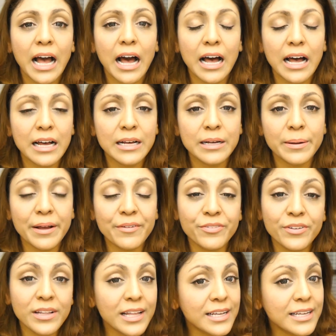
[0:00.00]
I
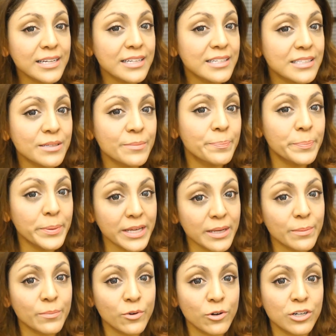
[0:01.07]
feel like it is a
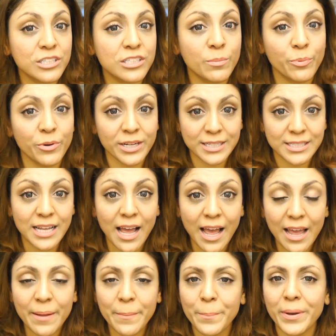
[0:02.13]
bit more
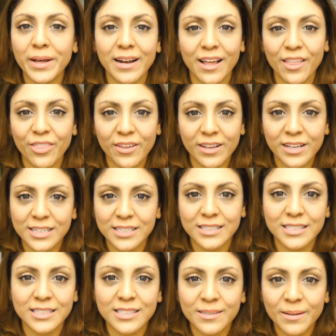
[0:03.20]
springtime, but I think
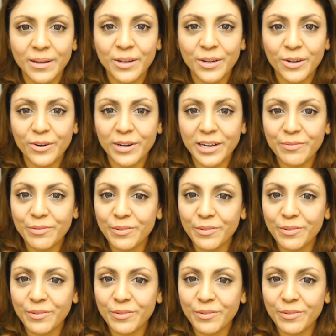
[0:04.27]
it's great